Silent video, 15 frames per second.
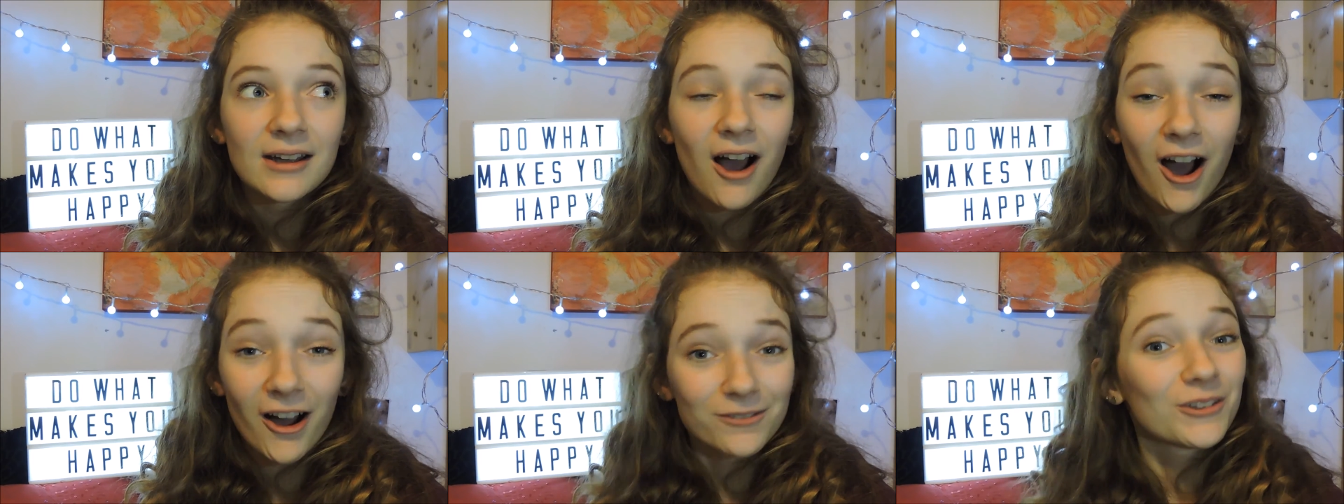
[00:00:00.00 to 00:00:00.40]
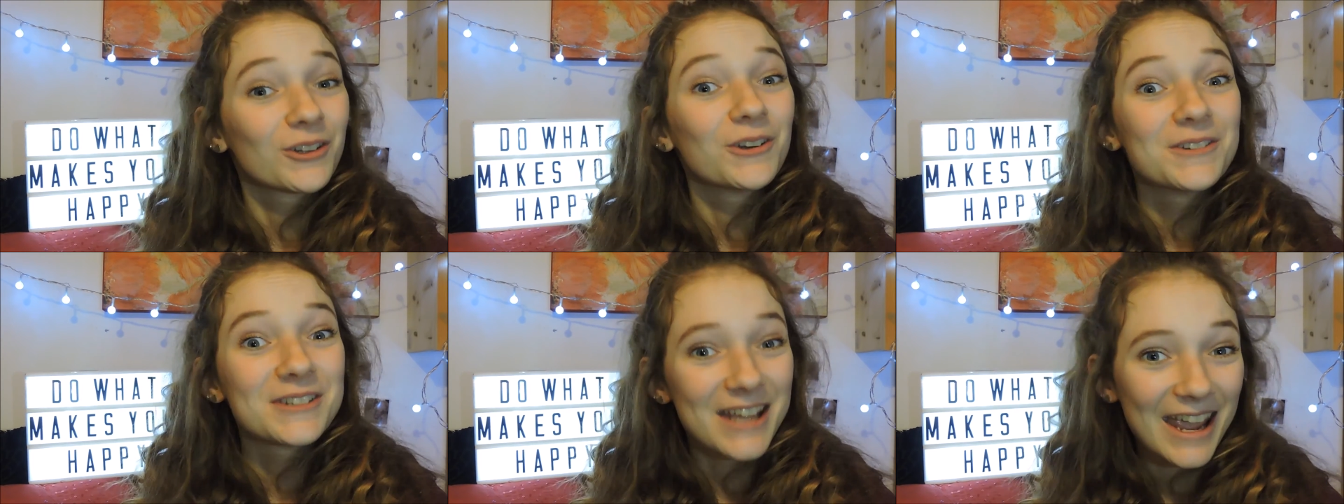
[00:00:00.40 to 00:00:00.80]

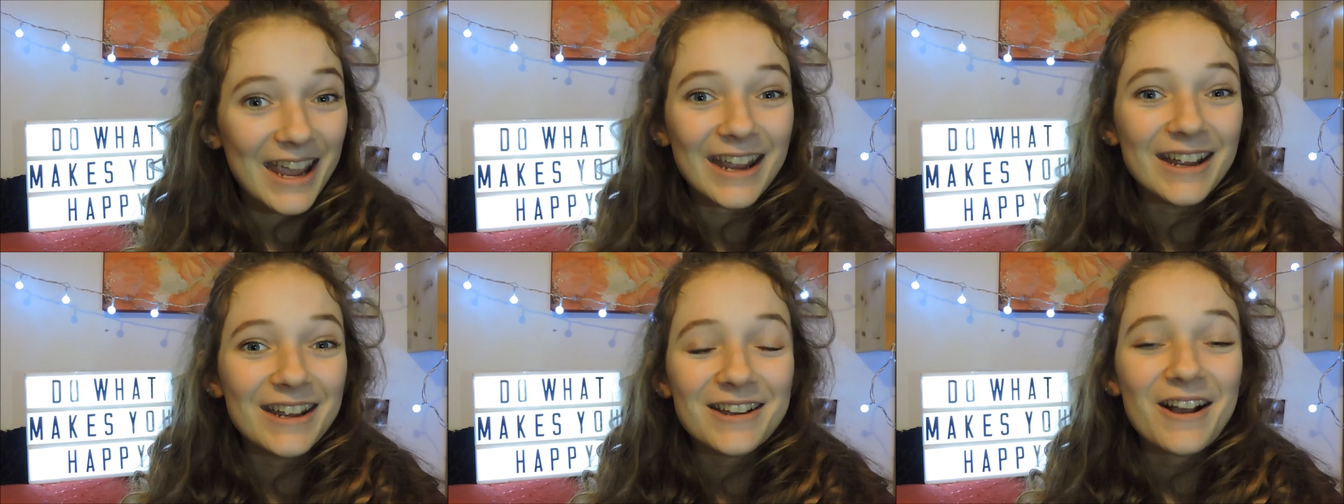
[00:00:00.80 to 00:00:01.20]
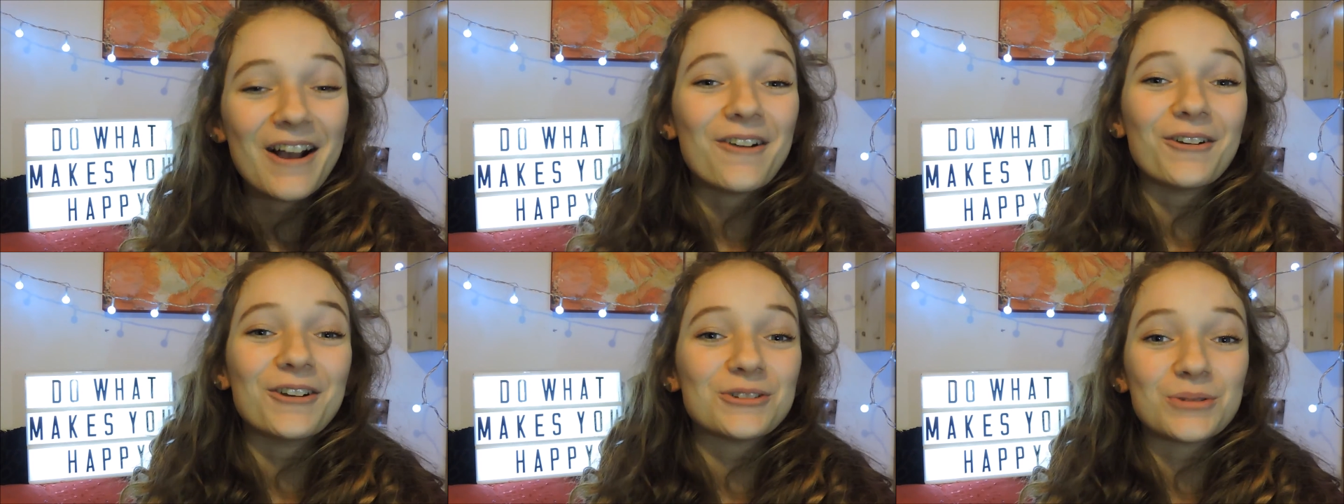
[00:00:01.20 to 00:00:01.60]
afternoon tea,
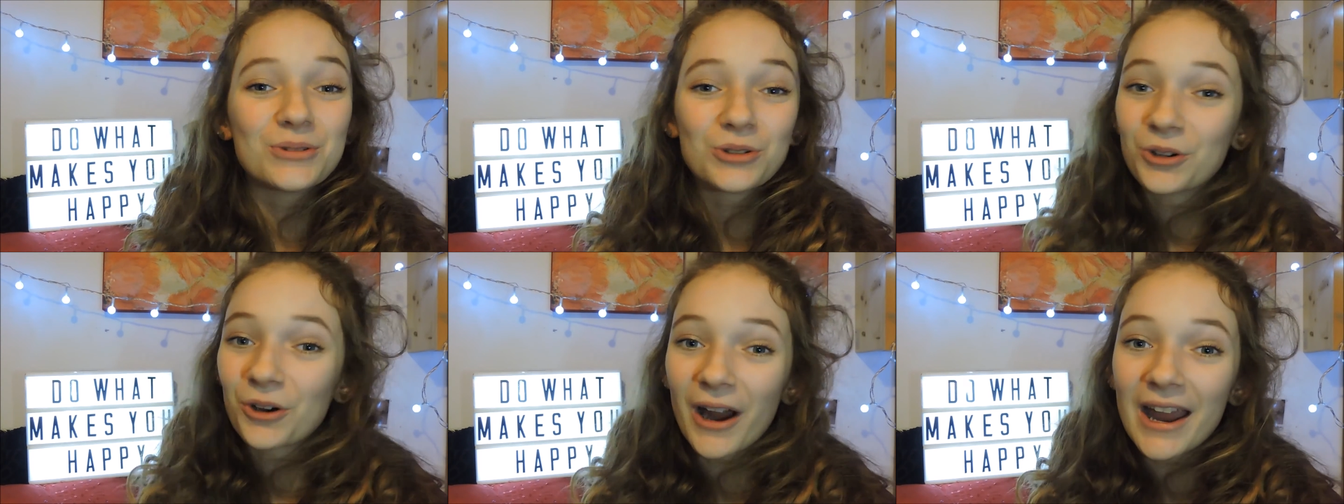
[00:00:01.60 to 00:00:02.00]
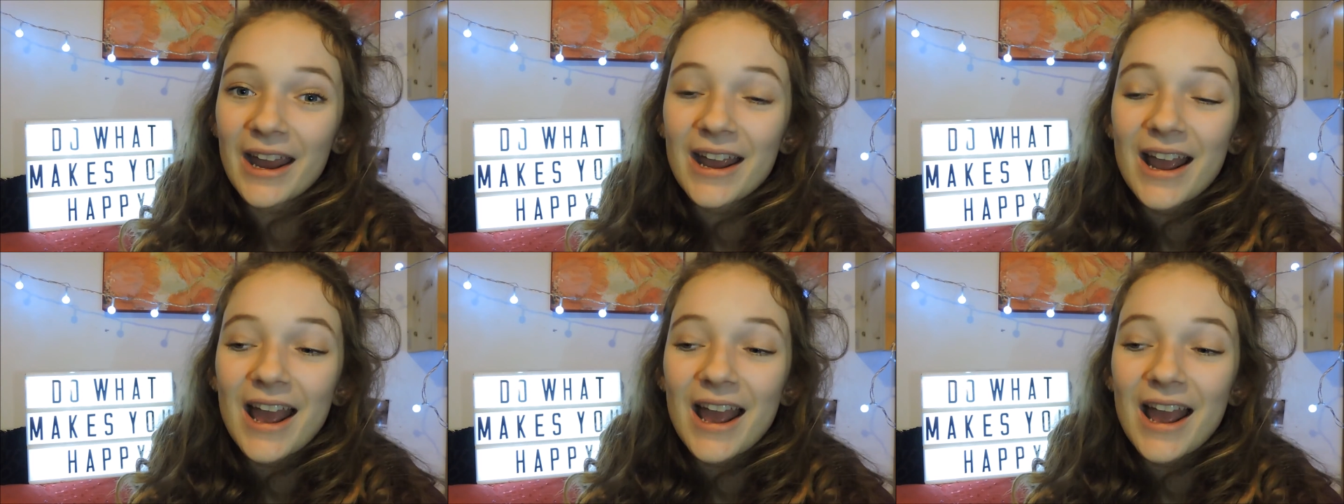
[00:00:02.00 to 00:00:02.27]
which was great.